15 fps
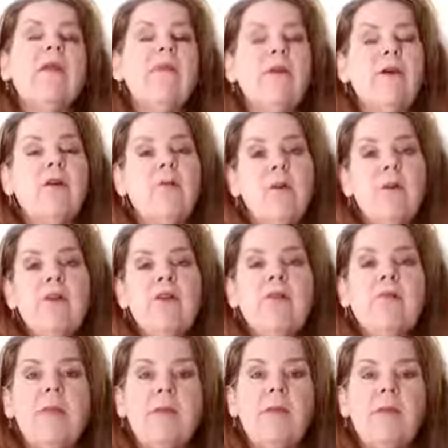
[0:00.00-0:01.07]
there are
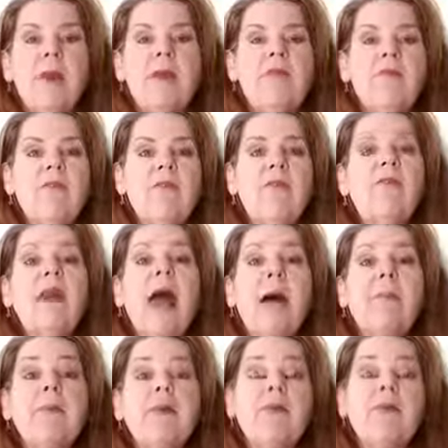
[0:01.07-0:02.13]
mucous membranes and those
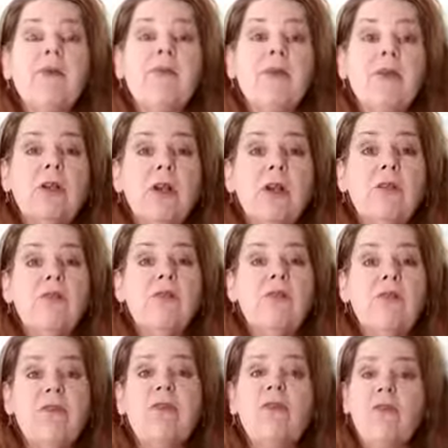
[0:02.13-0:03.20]
capillaries are close
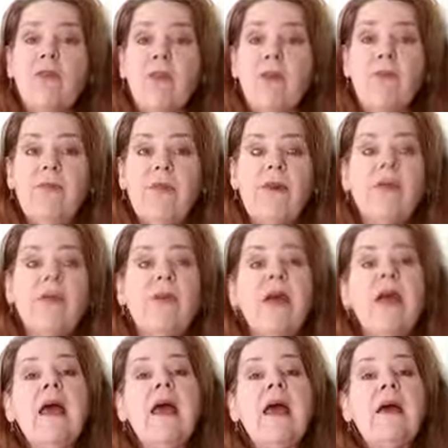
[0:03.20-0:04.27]
to the surface.
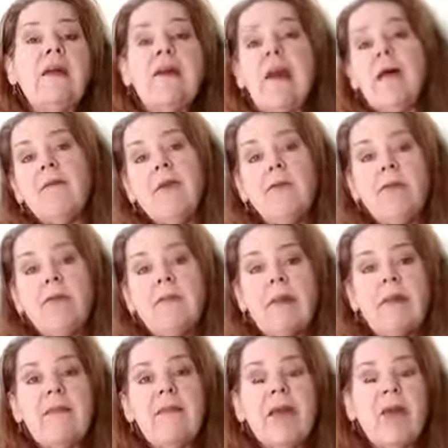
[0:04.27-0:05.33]
Yellow would
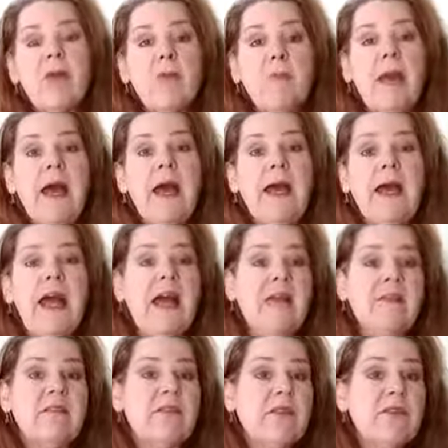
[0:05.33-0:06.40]
mean that your pet
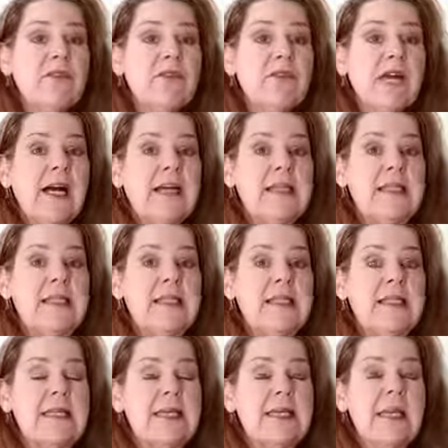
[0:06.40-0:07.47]
has liver
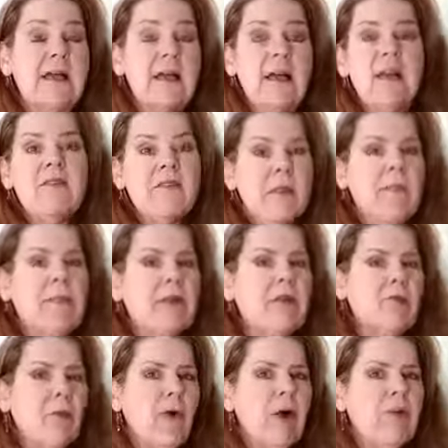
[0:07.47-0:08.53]
toxicity, something is
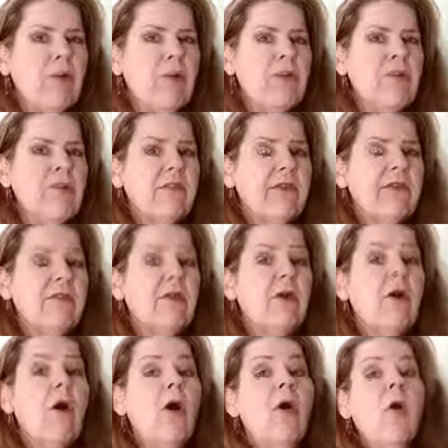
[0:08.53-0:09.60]
wrong with his
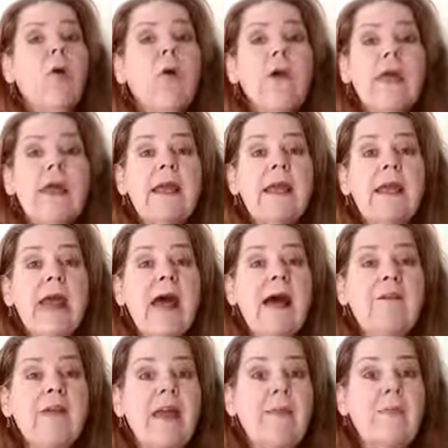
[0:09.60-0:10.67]
liver, or he could
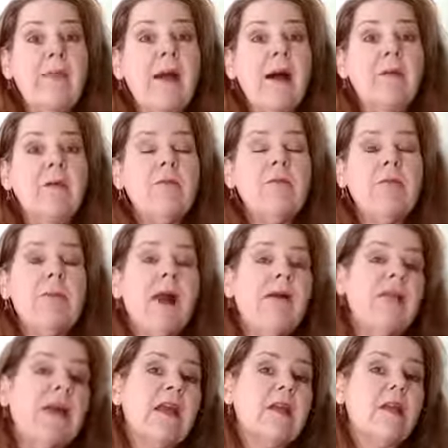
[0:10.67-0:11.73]
have a problem from
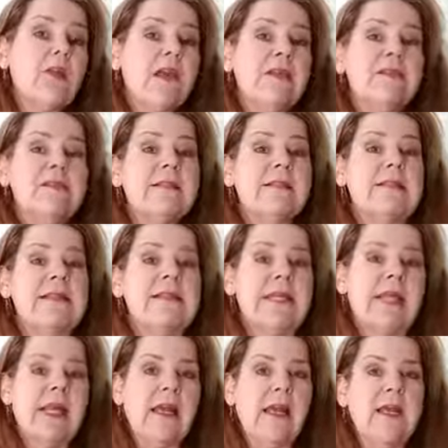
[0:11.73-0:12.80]
having ingested
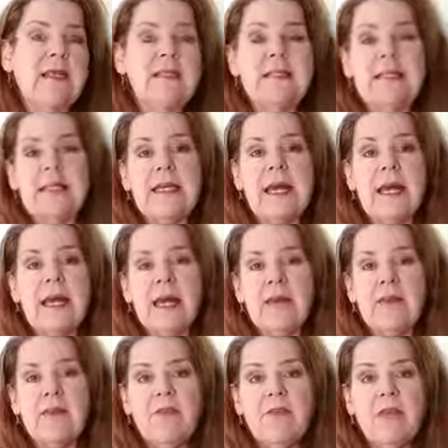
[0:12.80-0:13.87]
zinc,
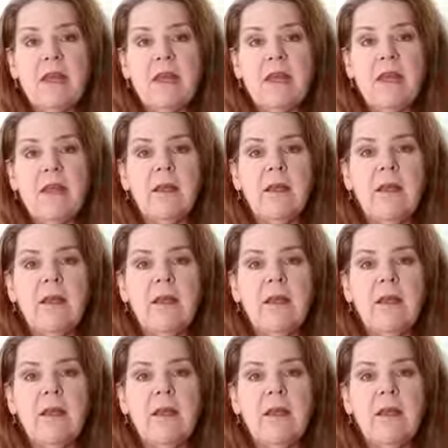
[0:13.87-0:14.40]
Z-I-N-C.